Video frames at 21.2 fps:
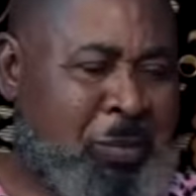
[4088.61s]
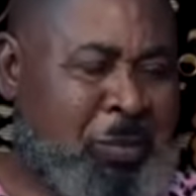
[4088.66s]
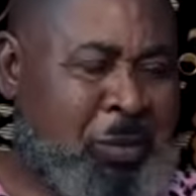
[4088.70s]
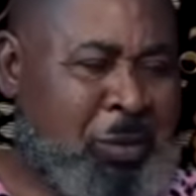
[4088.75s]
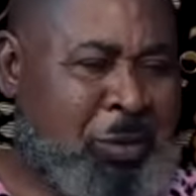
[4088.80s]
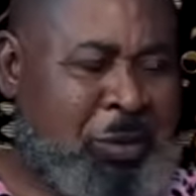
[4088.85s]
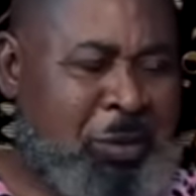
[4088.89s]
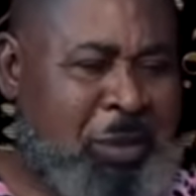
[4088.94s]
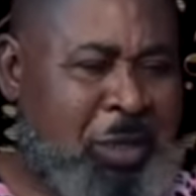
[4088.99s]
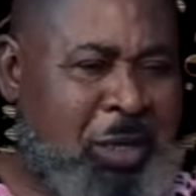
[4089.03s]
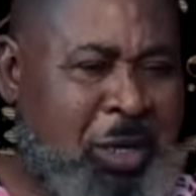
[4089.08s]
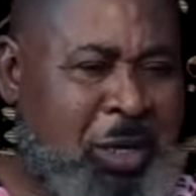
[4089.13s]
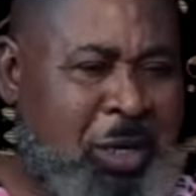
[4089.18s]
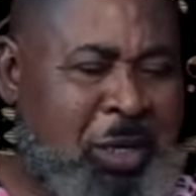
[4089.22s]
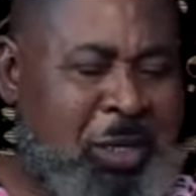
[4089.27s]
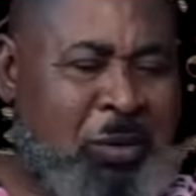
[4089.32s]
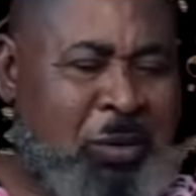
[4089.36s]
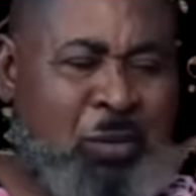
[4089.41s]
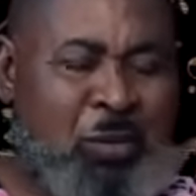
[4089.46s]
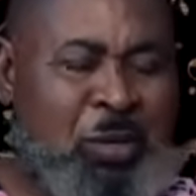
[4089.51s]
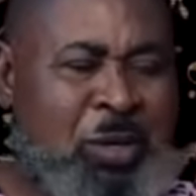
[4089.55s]
But
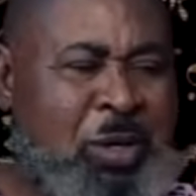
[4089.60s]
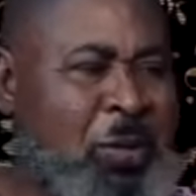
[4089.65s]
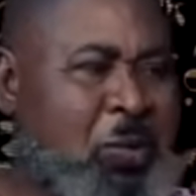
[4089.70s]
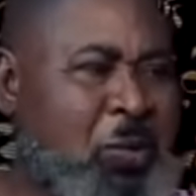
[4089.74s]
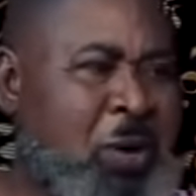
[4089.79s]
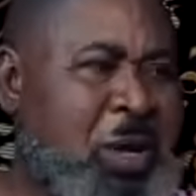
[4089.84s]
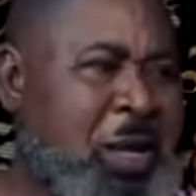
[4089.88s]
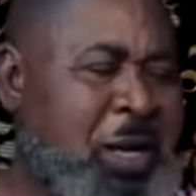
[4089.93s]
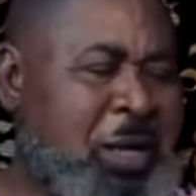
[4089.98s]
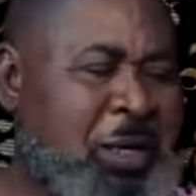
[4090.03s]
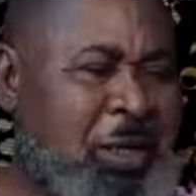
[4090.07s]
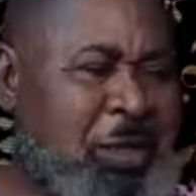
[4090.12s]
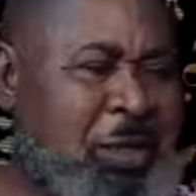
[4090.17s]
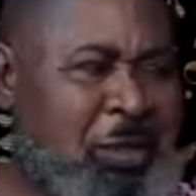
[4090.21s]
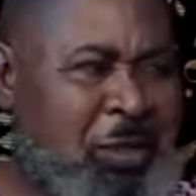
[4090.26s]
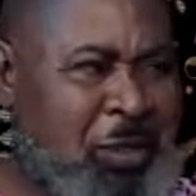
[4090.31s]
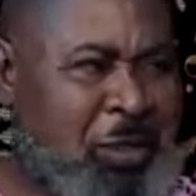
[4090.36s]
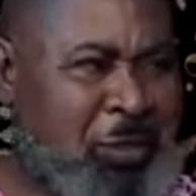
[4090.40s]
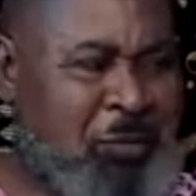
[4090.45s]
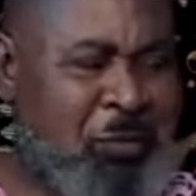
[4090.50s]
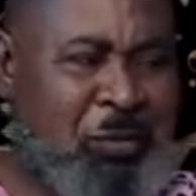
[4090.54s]
I wonder why
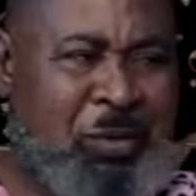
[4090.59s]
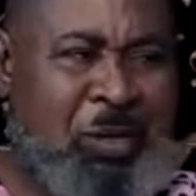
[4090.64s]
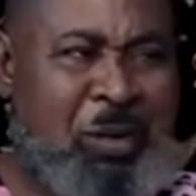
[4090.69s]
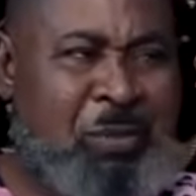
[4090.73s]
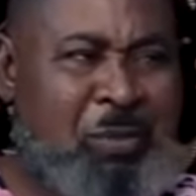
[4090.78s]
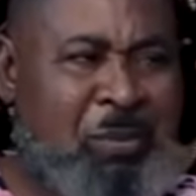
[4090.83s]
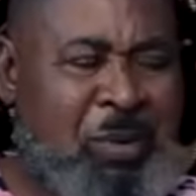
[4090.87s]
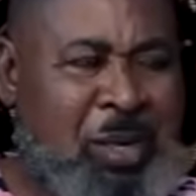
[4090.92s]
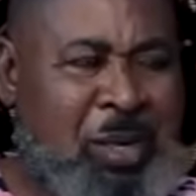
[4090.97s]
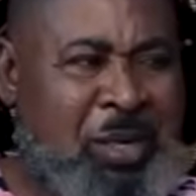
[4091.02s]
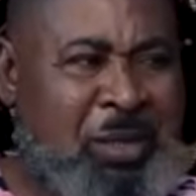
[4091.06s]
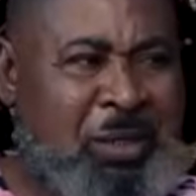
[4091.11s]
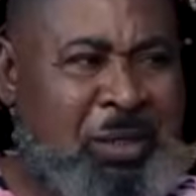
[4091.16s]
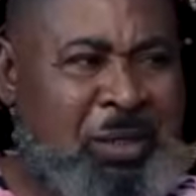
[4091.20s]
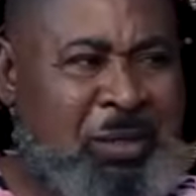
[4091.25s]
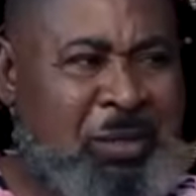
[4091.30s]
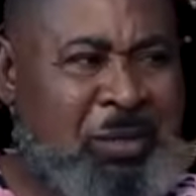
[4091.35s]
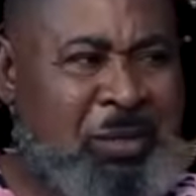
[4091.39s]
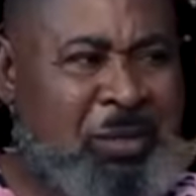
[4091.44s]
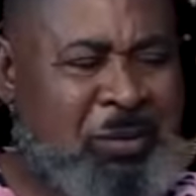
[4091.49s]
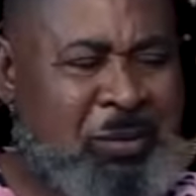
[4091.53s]
Chief Demba
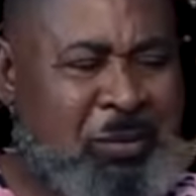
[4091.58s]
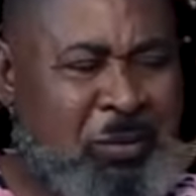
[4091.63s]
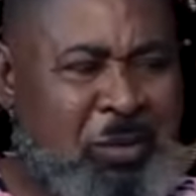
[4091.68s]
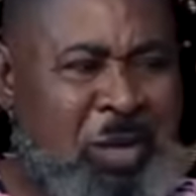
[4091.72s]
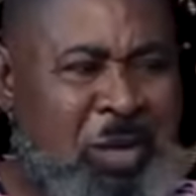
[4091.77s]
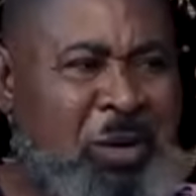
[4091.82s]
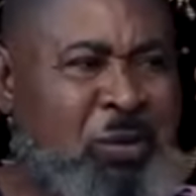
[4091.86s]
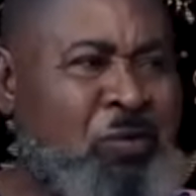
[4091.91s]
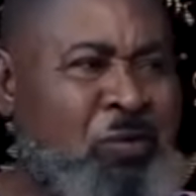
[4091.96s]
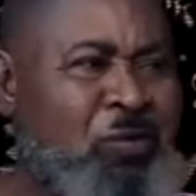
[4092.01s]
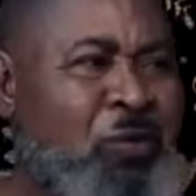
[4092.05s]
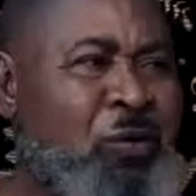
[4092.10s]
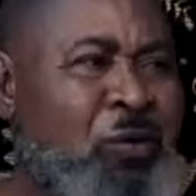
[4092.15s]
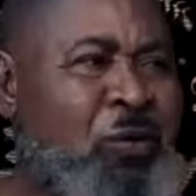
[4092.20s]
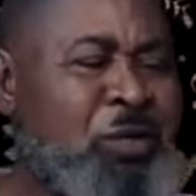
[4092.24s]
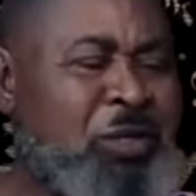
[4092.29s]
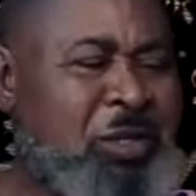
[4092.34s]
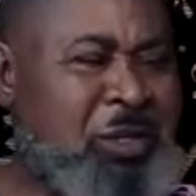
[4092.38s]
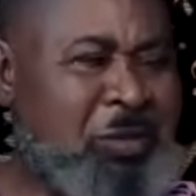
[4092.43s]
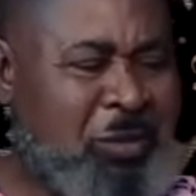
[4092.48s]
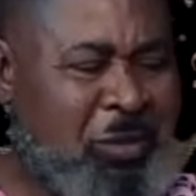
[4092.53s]
is trying to
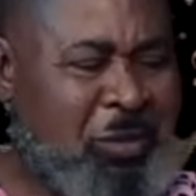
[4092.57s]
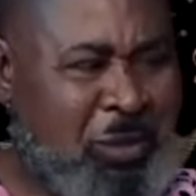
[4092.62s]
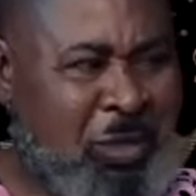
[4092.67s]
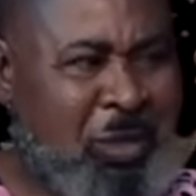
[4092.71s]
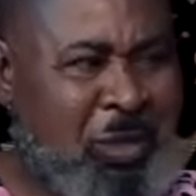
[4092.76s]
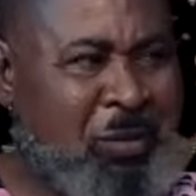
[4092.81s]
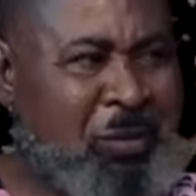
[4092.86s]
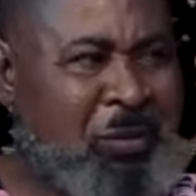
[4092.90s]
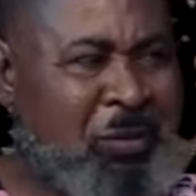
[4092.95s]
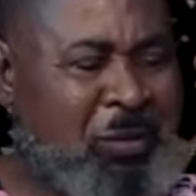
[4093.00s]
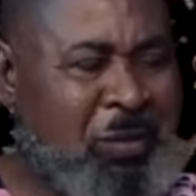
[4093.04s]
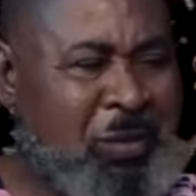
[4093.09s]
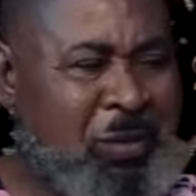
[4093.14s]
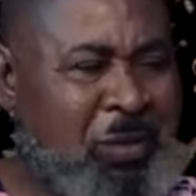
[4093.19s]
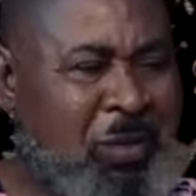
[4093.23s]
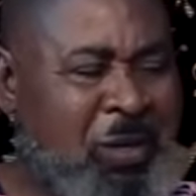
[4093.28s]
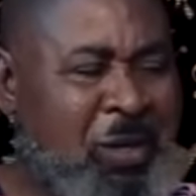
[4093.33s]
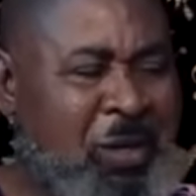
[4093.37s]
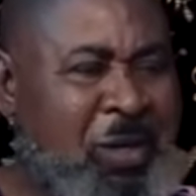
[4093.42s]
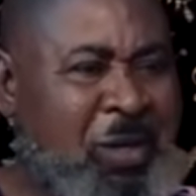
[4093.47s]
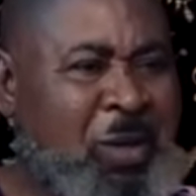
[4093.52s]
force himself
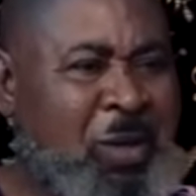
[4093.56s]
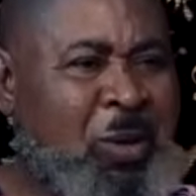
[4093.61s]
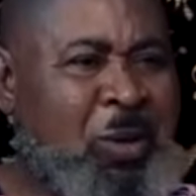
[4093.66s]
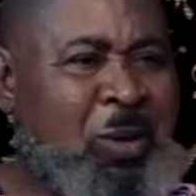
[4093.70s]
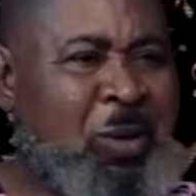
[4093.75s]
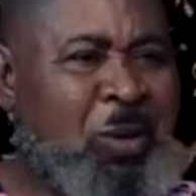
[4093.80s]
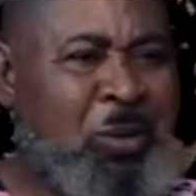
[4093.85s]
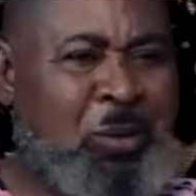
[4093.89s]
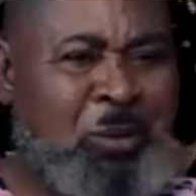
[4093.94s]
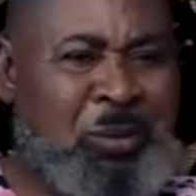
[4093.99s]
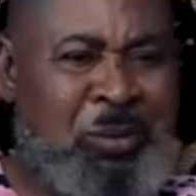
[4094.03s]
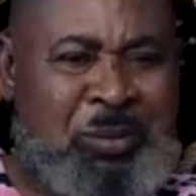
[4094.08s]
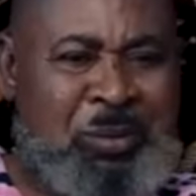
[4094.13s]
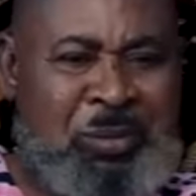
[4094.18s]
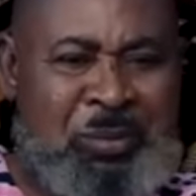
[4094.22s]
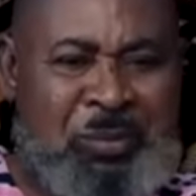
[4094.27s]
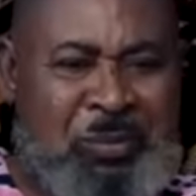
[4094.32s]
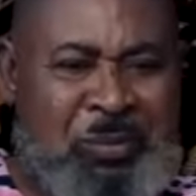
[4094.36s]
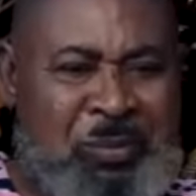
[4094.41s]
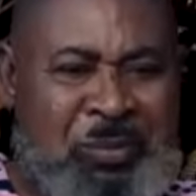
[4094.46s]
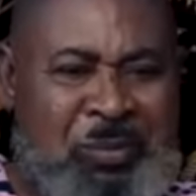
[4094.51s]

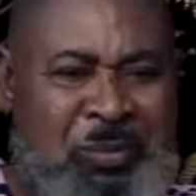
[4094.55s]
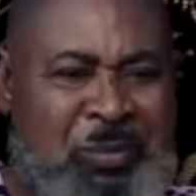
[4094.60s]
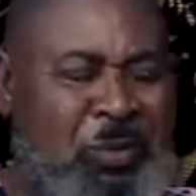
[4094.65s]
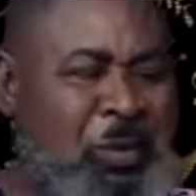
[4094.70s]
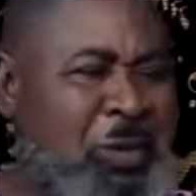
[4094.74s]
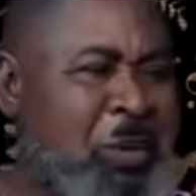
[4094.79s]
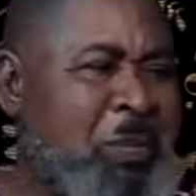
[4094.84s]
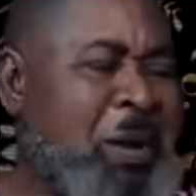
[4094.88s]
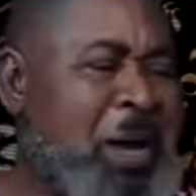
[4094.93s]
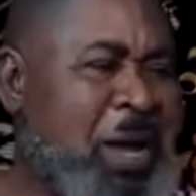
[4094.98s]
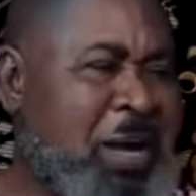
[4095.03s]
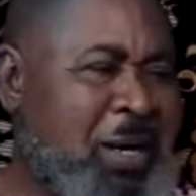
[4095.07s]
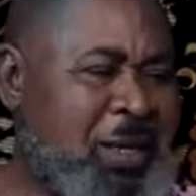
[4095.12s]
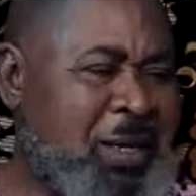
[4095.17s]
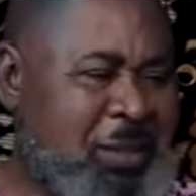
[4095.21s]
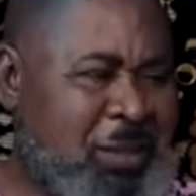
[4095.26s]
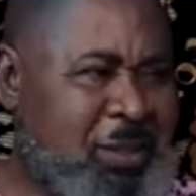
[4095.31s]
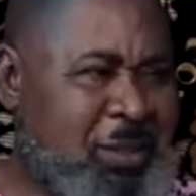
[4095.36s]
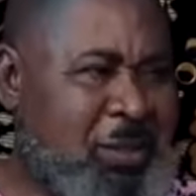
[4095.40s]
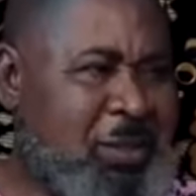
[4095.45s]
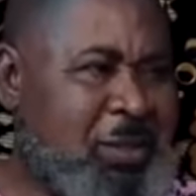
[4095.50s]
on the
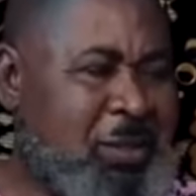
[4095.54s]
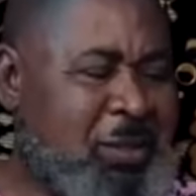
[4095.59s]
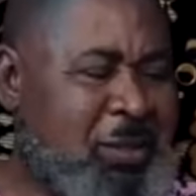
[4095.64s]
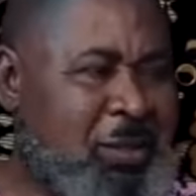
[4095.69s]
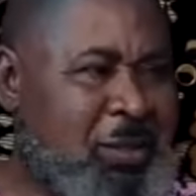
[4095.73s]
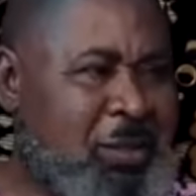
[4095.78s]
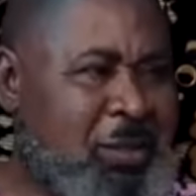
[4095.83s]
palace.